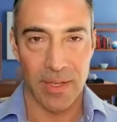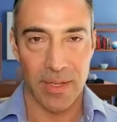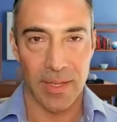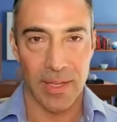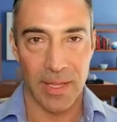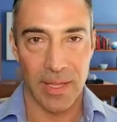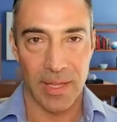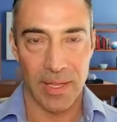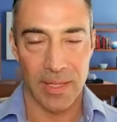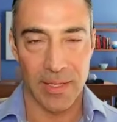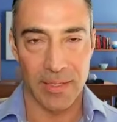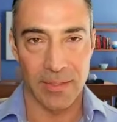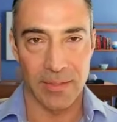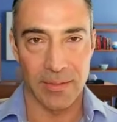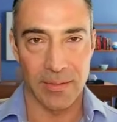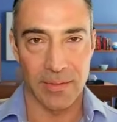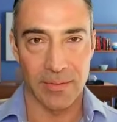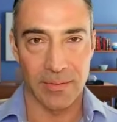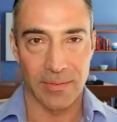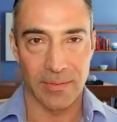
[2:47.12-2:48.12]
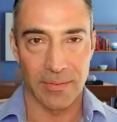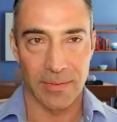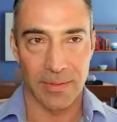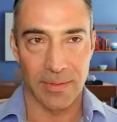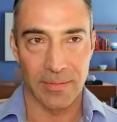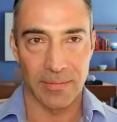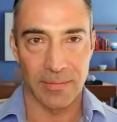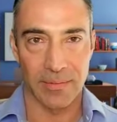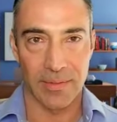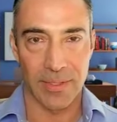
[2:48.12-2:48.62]
And
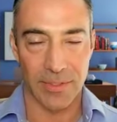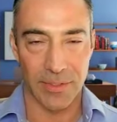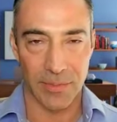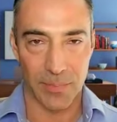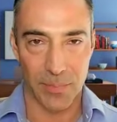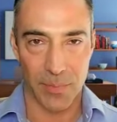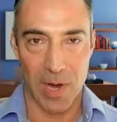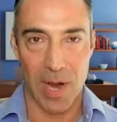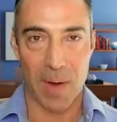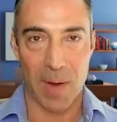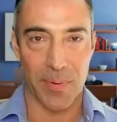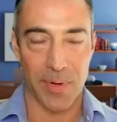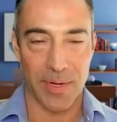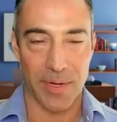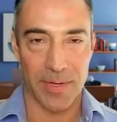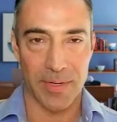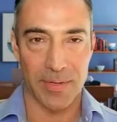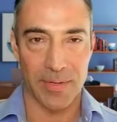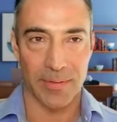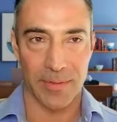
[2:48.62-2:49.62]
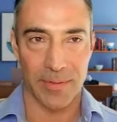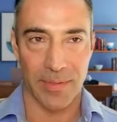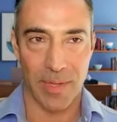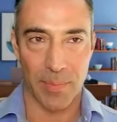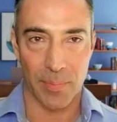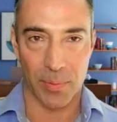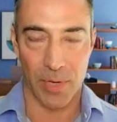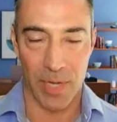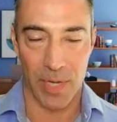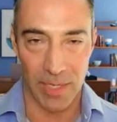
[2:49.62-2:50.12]
does the property
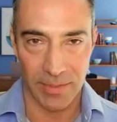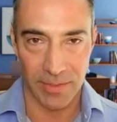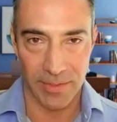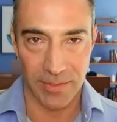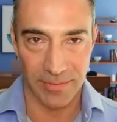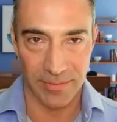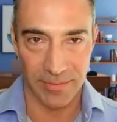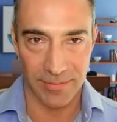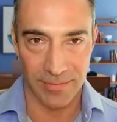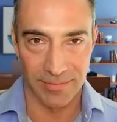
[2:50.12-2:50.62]
appraise?